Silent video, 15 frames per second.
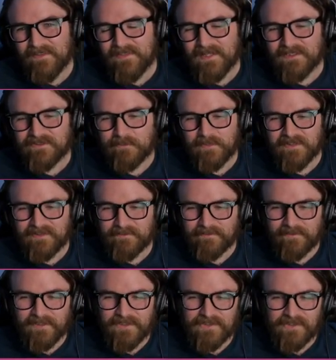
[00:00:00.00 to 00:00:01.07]
Thanks for being a
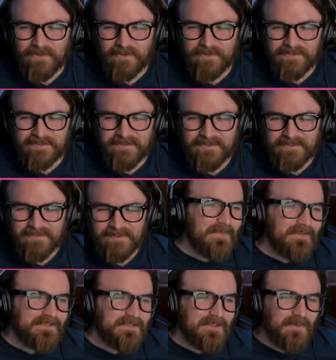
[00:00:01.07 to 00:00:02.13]
friend, Jokerson.
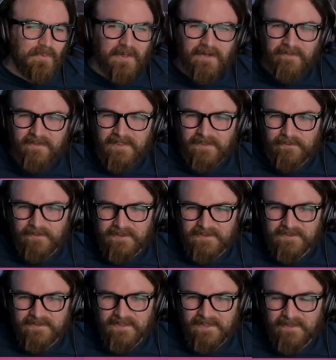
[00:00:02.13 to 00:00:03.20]
So while they
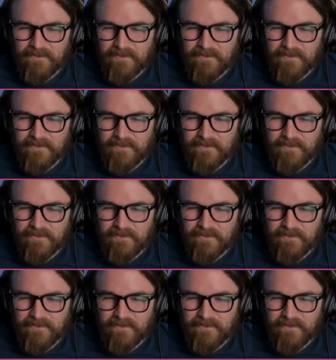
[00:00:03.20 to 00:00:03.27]
reset,